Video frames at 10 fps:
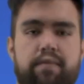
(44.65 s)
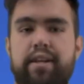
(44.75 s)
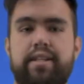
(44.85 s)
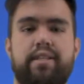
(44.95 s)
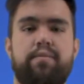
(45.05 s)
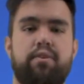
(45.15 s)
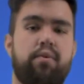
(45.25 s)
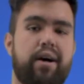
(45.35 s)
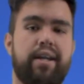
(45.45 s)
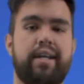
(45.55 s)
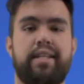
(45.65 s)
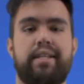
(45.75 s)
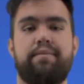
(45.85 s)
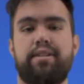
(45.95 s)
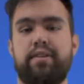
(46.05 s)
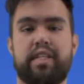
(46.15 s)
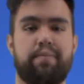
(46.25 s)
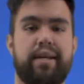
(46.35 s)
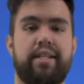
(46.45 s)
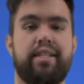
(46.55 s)
Finding somewhere quiet and attempting to
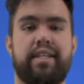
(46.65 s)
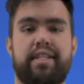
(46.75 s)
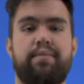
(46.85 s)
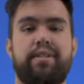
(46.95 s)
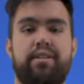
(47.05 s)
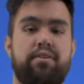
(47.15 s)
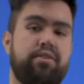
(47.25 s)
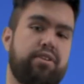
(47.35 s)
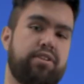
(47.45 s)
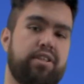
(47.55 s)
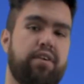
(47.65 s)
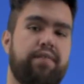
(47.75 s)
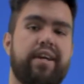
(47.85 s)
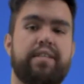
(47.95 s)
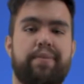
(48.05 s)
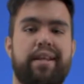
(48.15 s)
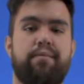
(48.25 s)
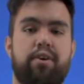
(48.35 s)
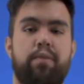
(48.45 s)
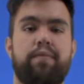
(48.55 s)
explain and teach the material to yourself has been
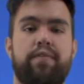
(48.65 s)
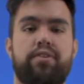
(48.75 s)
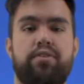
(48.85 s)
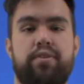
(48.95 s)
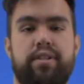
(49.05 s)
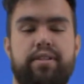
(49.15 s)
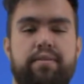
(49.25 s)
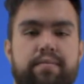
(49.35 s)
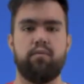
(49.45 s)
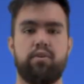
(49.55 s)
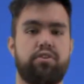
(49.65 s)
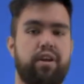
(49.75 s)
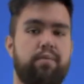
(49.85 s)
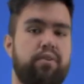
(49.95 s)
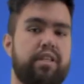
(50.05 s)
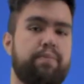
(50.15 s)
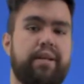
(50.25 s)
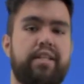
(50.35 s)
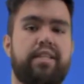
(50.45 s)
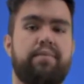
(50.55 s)
able to help a few students. Once you're able to
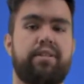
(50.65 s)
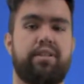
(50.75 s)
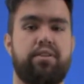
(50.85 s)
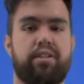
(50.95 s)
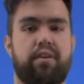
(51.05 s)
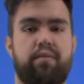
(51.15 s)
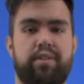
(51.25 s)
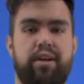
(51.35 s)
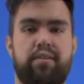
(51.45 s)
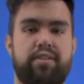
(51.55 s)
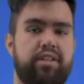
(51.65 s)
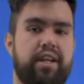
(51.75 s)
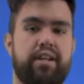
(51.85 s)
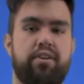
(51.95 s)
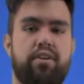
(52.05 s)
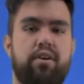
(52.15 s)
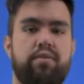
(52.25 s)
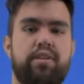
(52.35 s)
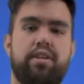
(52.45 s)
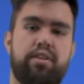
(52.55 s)
explain the subject to yourself without checking your
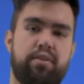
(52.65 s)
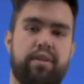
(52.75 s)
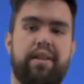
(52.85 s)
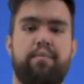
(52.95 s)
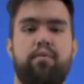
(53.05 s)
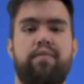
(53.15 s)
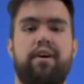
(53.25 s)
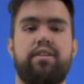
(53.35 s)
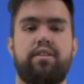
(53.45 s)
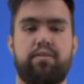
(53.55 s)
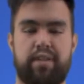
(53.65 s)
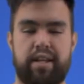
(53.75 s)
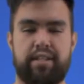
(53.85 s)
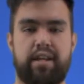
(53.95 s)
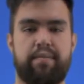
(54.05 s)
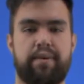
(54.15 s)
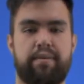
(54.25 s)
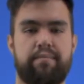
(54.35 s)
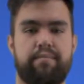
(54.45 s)
notes, you can then move on to the next topic.